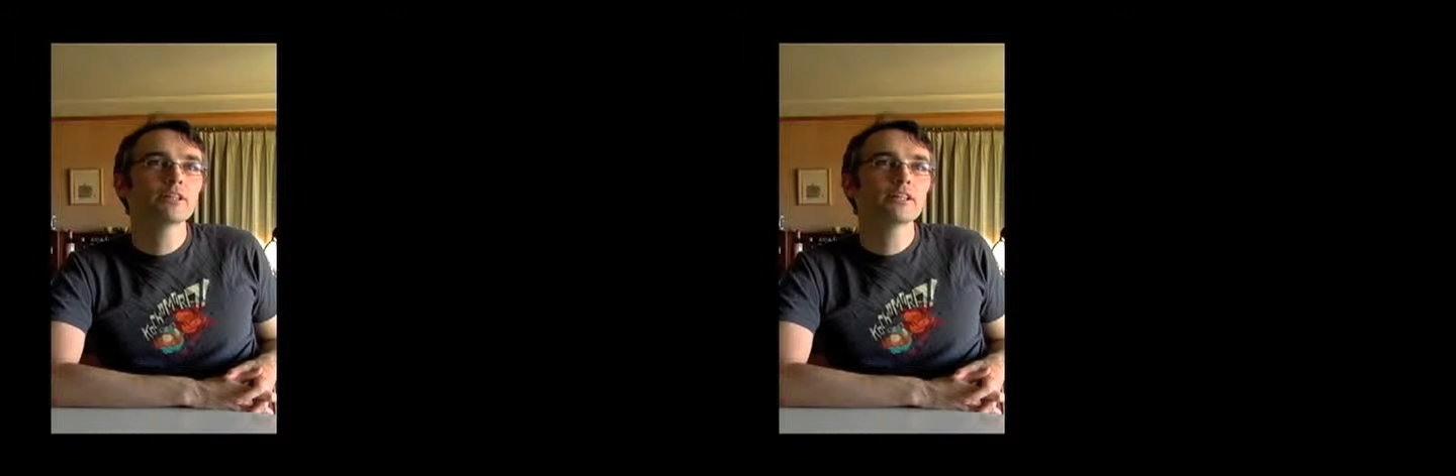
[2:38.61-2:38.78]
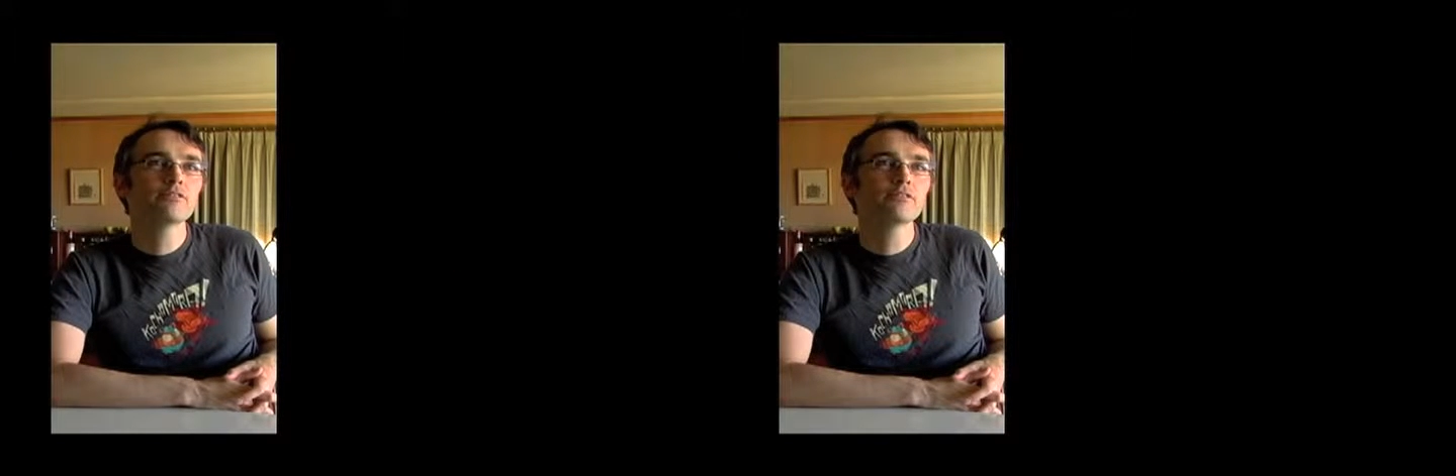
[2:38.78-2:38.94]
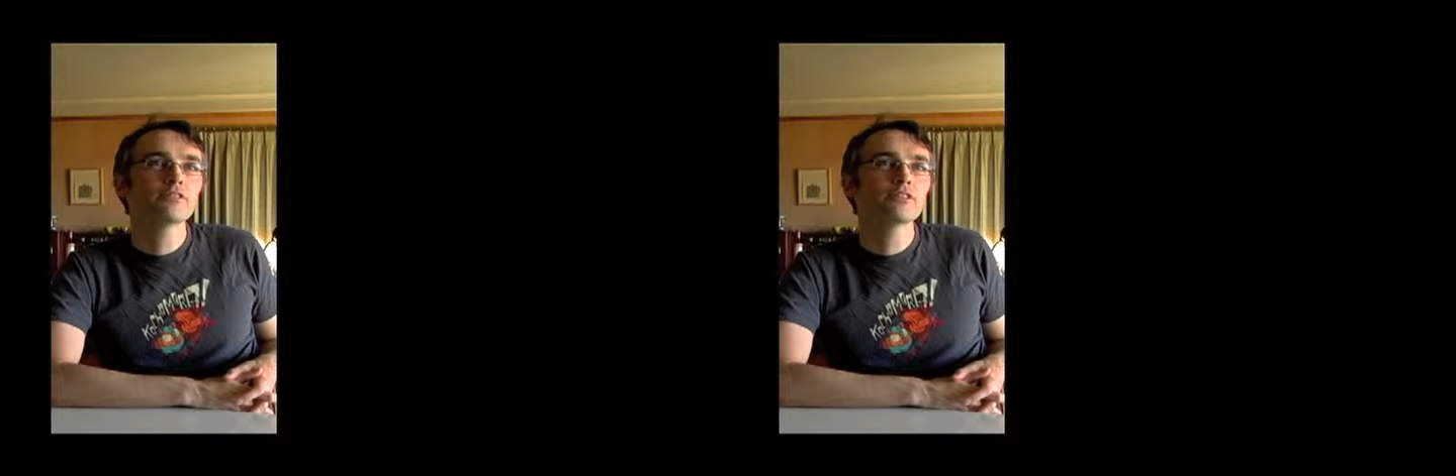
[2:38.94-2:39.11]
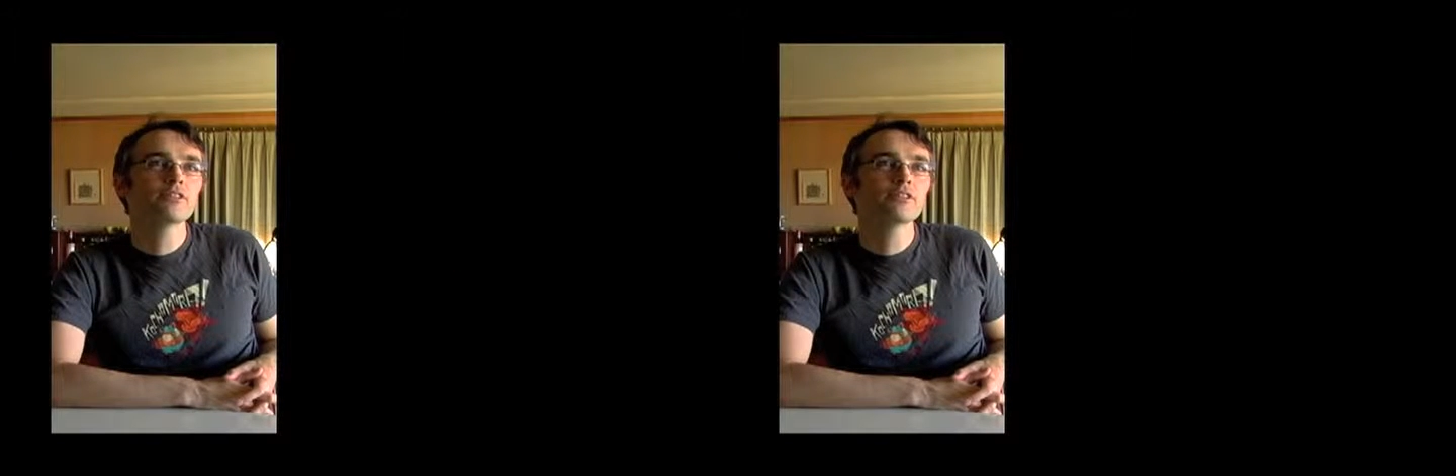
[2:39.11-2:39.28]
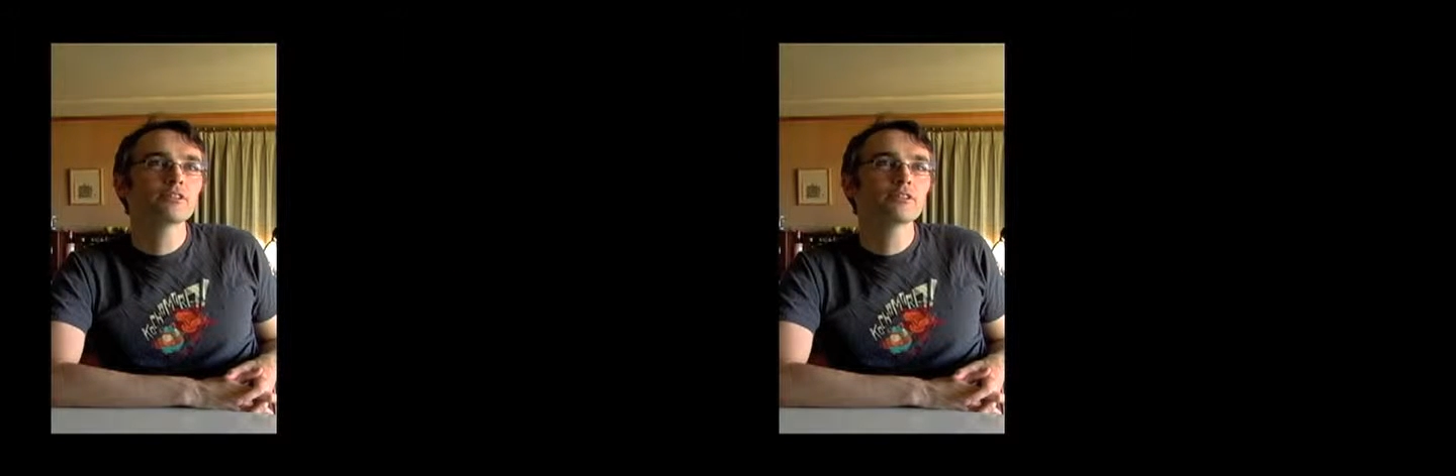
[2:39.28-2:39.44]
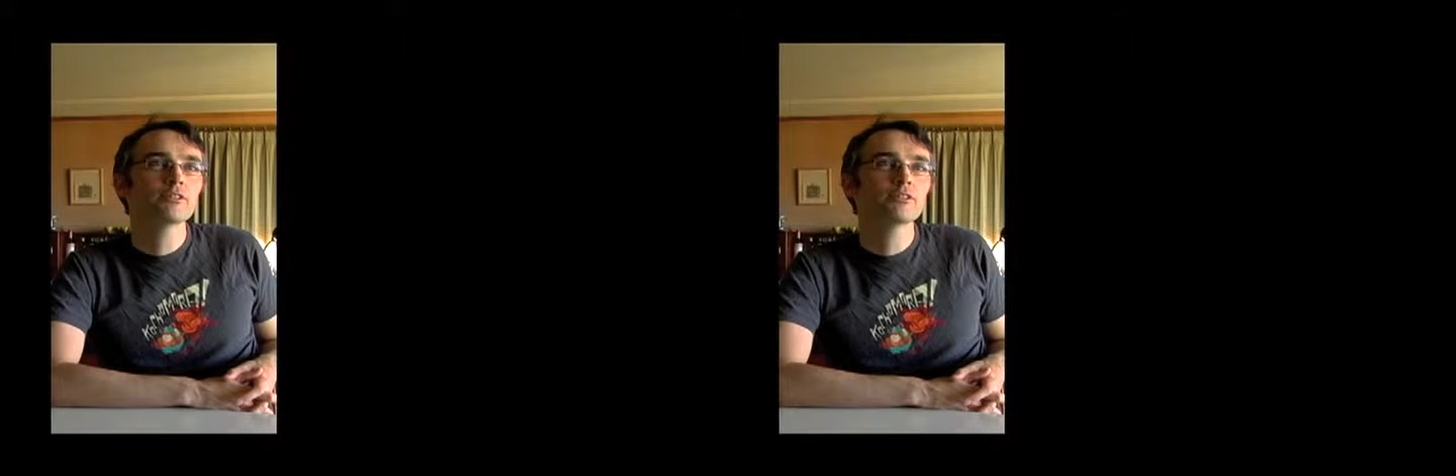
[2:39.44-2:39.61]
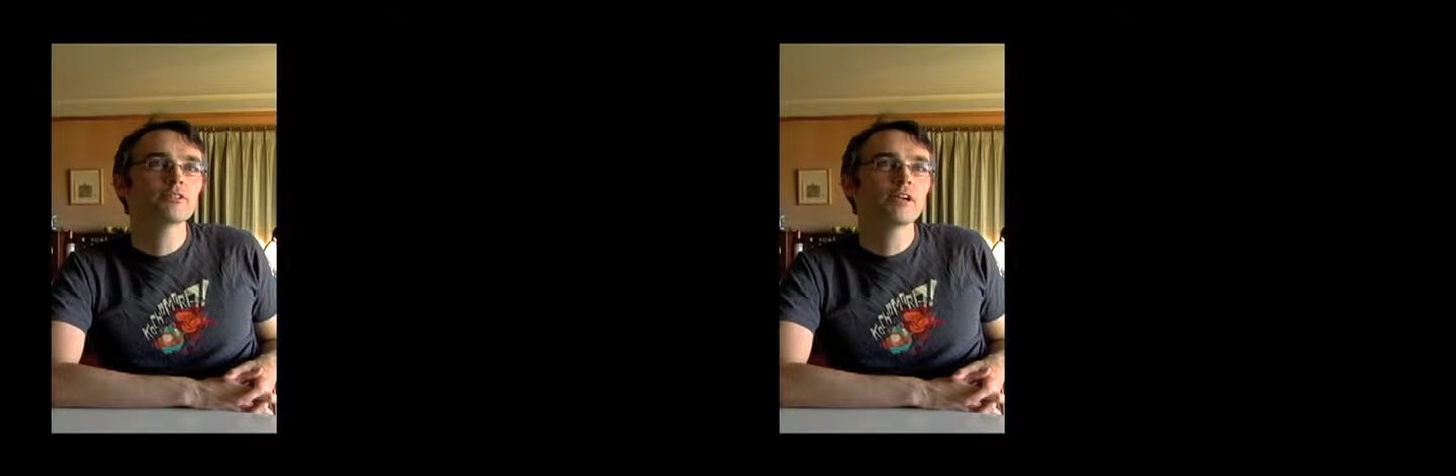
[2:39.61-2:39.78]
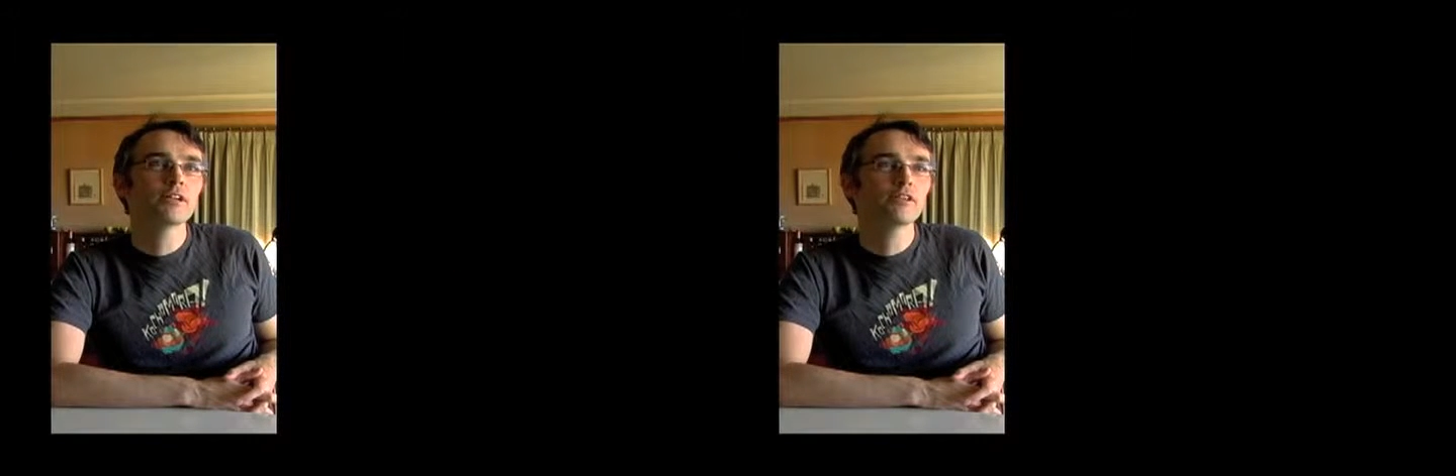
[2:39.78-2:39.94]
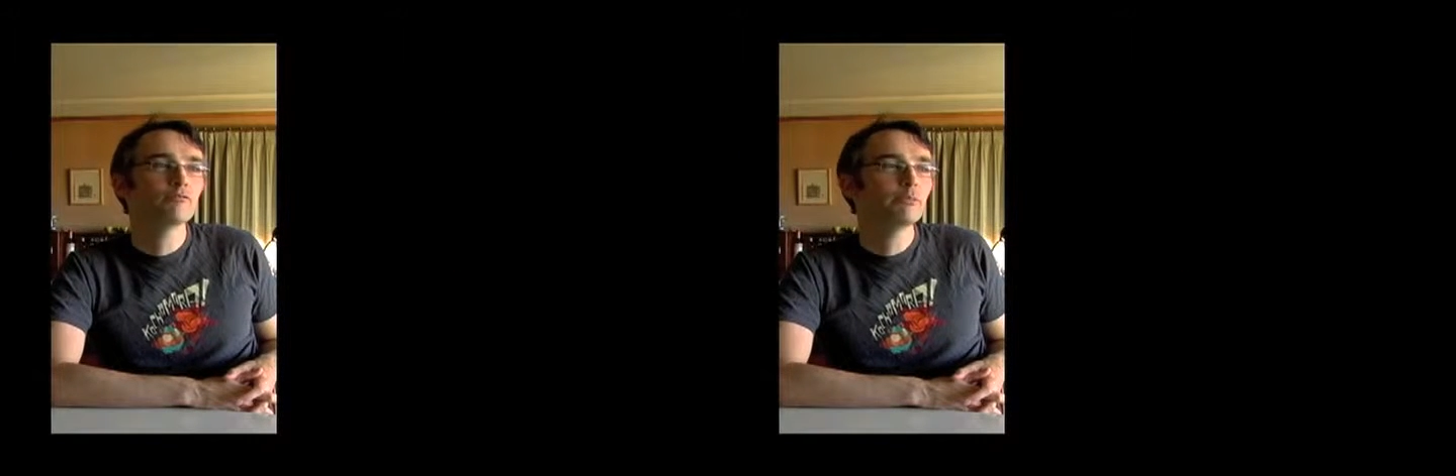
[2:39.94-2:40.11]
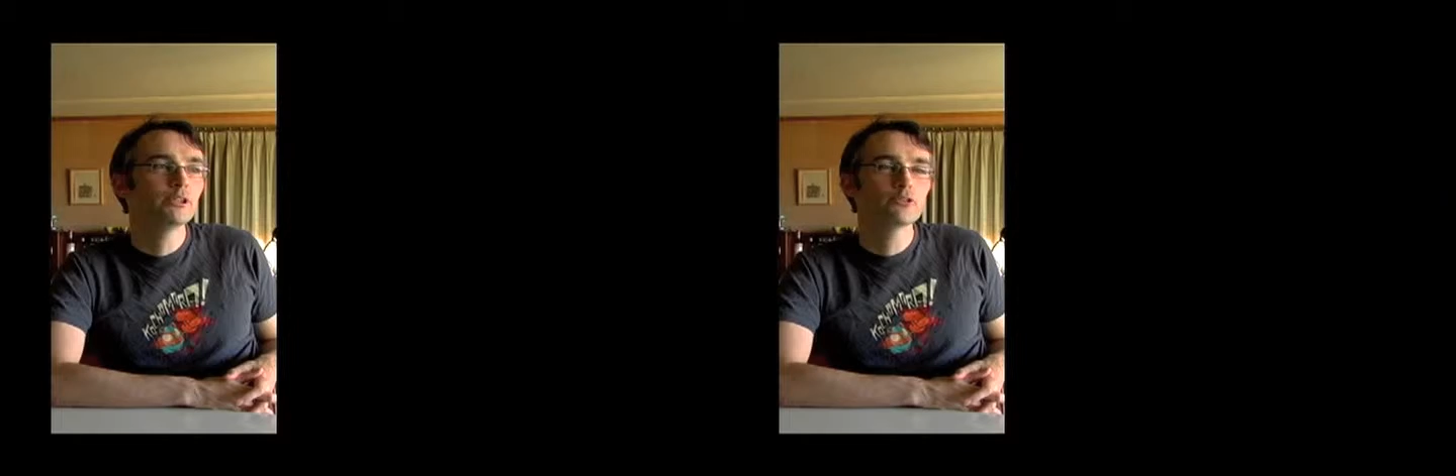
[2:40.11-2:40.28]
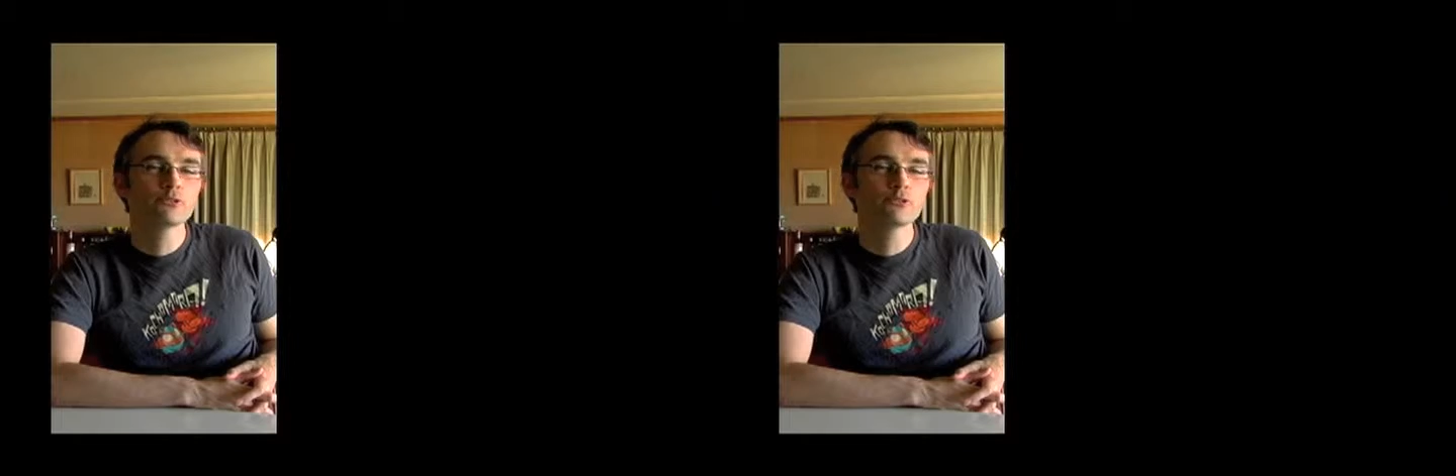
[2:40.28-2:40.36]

life, I love being